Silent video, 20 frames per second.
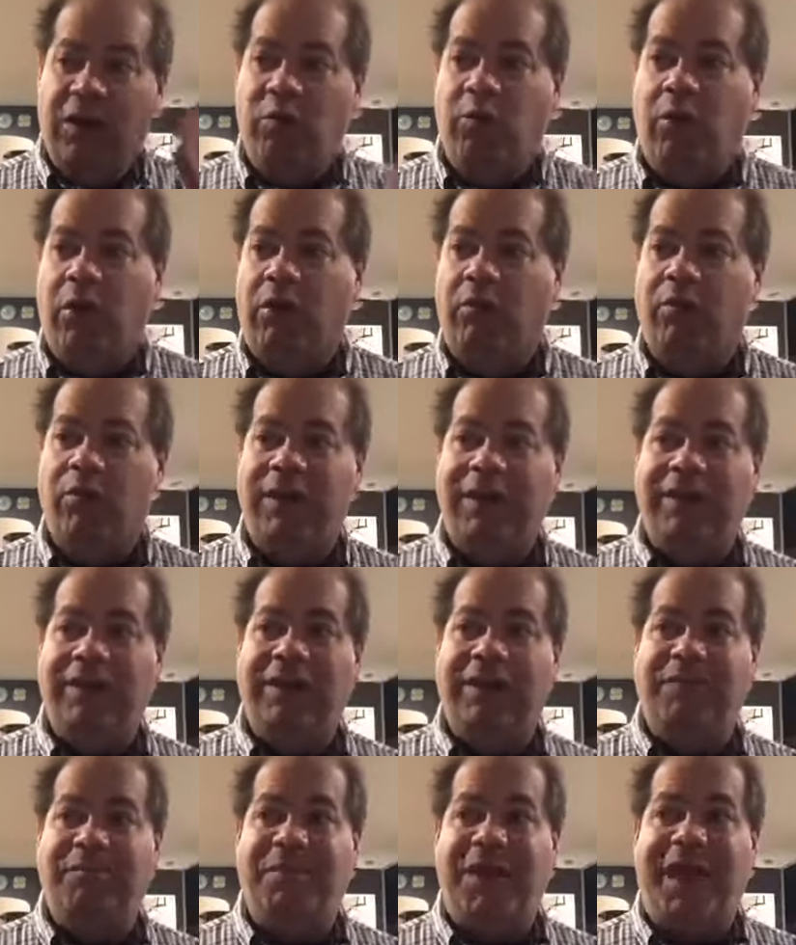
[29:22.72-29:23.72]
were
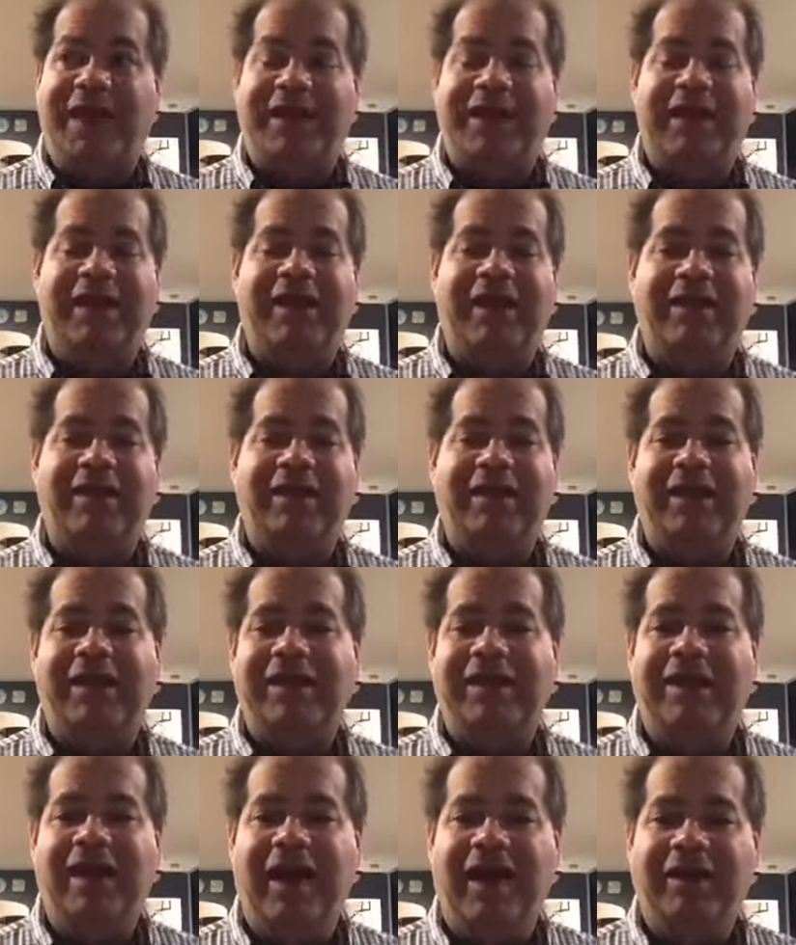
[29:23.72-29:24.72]
really banking on
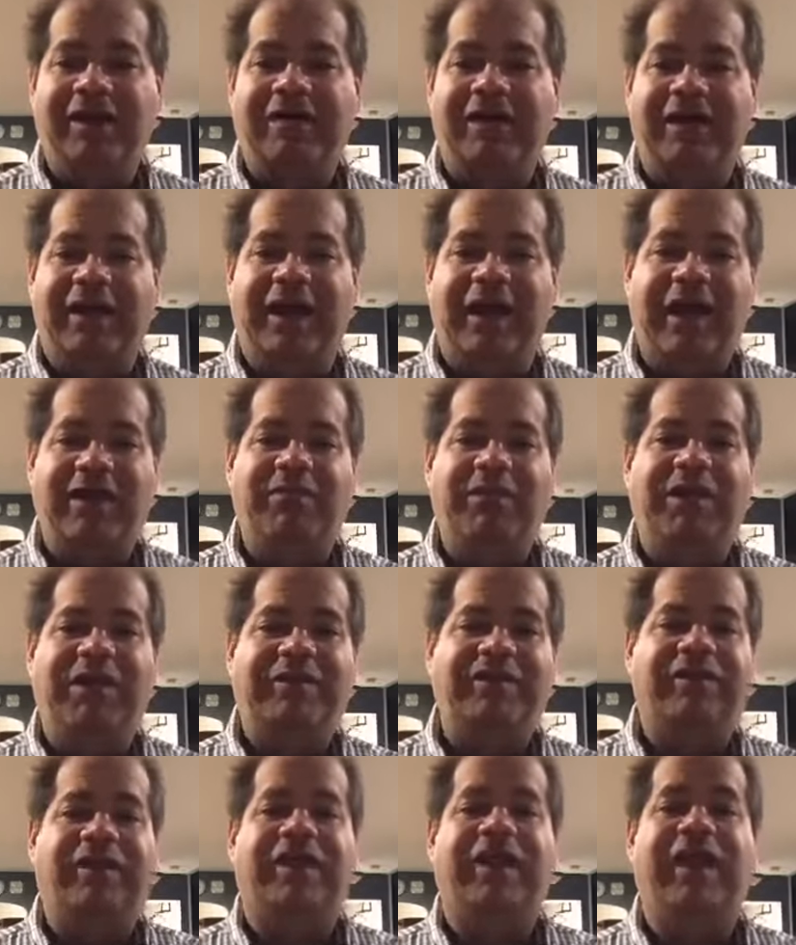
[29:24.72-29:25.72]
the on today
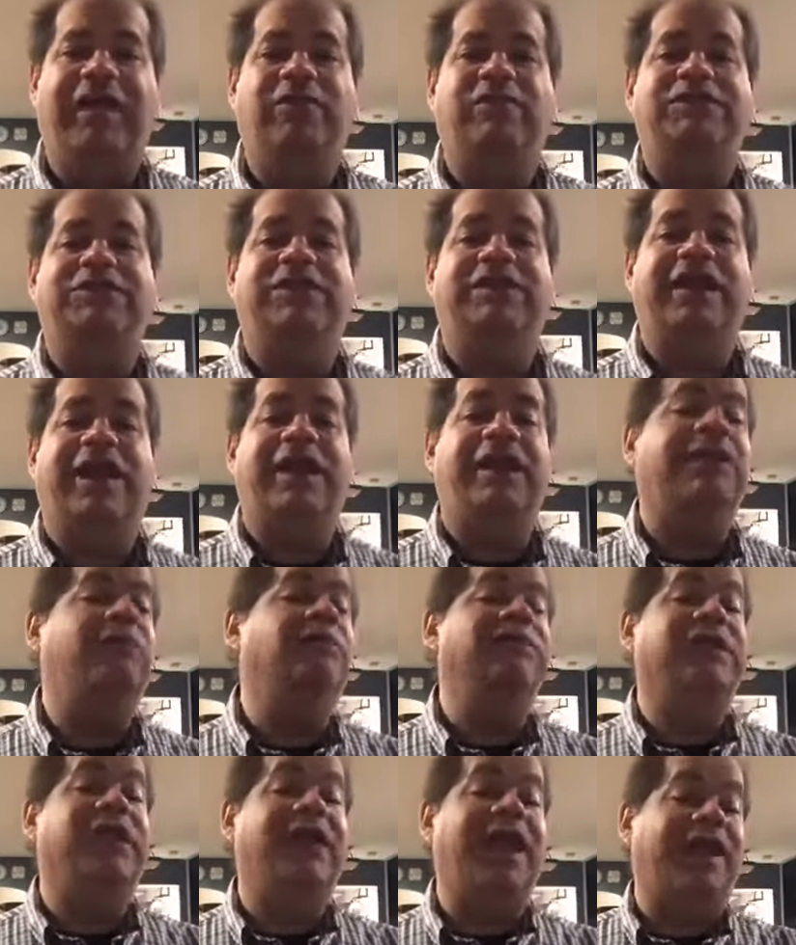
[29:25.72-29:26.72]
because today was the day he
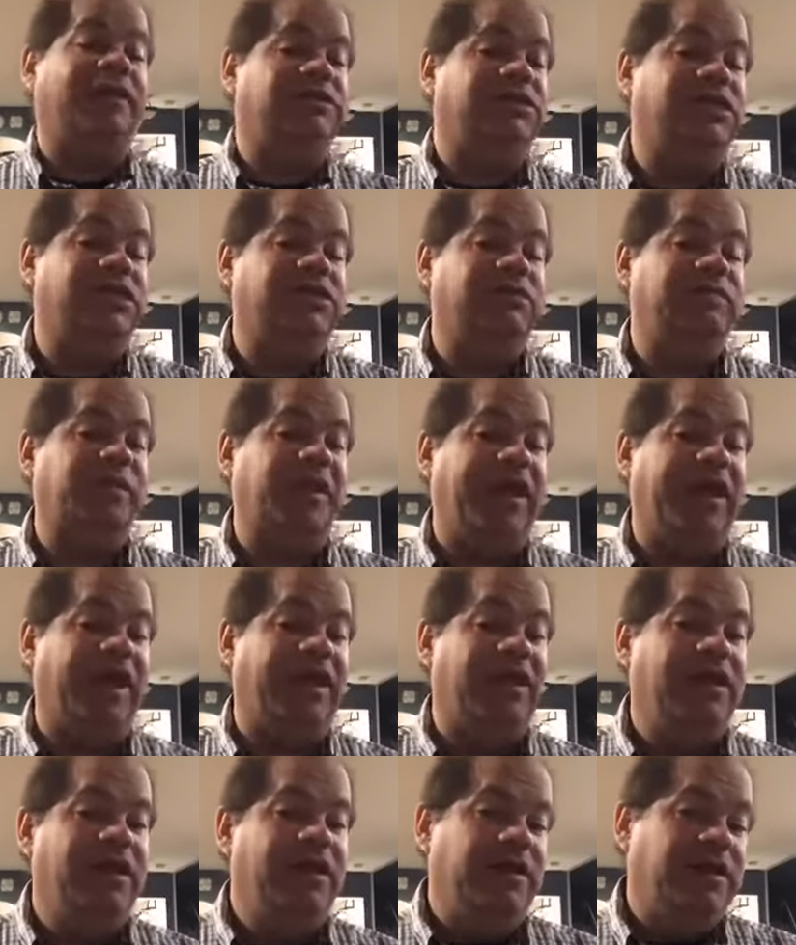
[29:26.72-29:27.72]
was announcing this
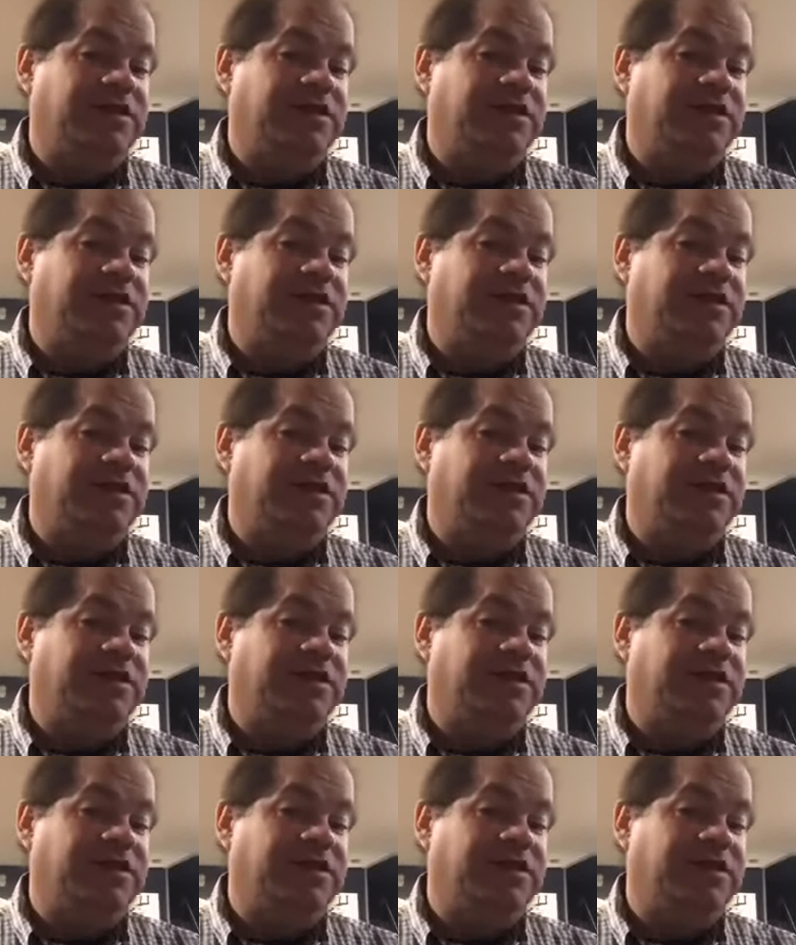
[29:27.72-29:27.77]
plan.